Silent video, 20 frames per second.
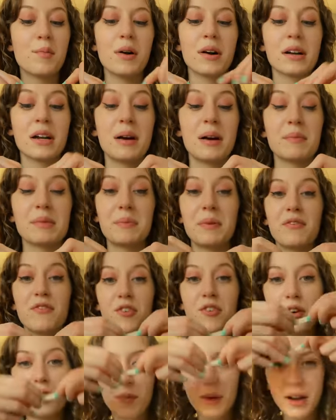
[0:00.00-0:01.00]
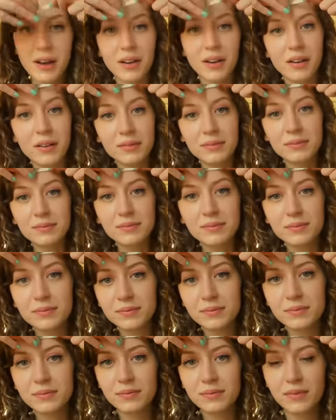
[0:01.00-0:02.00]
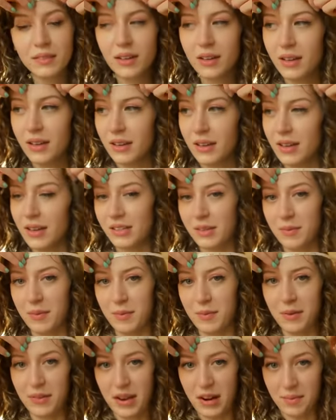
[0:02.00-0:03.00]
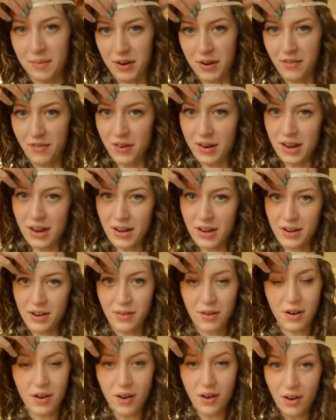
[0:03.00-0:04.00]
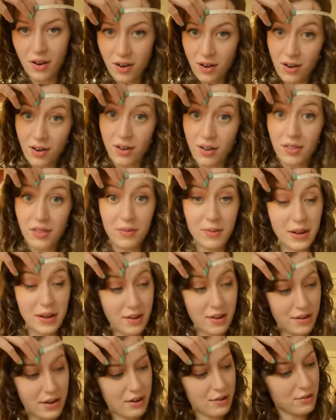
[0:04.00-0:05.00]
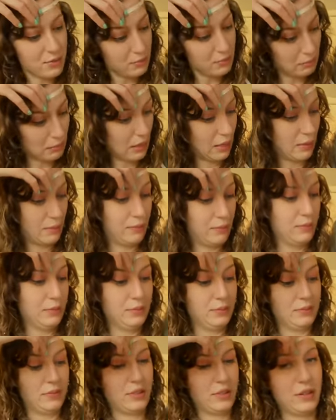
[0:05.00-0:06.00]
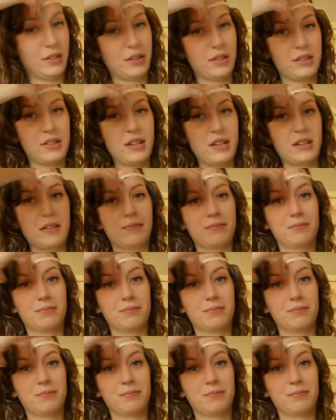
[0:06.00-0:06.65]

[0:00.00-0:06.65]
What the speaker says: what comes before 1. So I'm going to put that on my forehead, go all the way around. My little stuff.